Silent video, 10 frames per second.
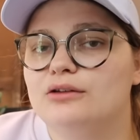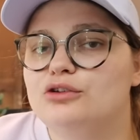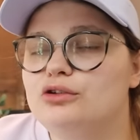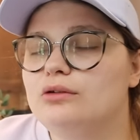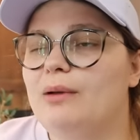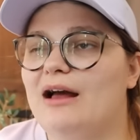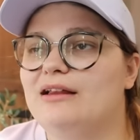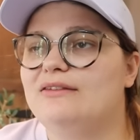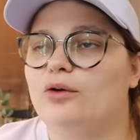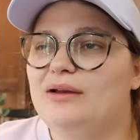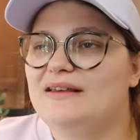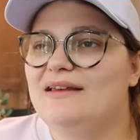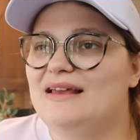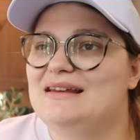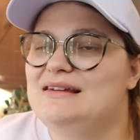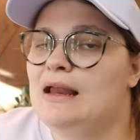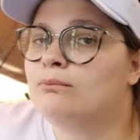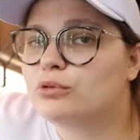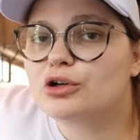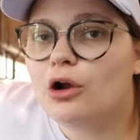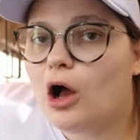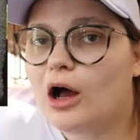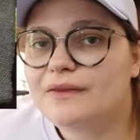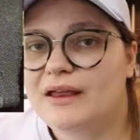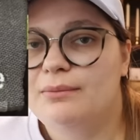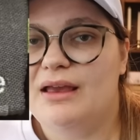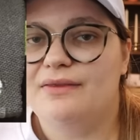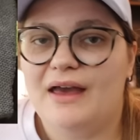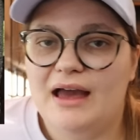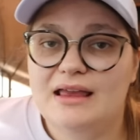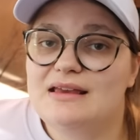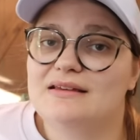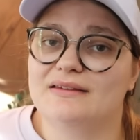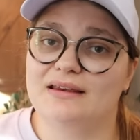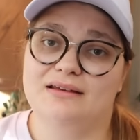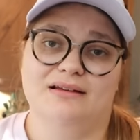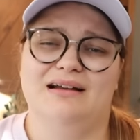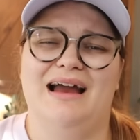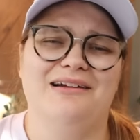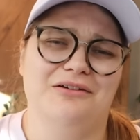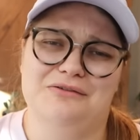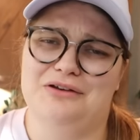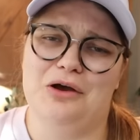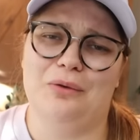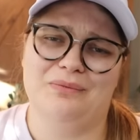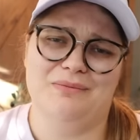New Balance always has that number on them, and that is I don't even know,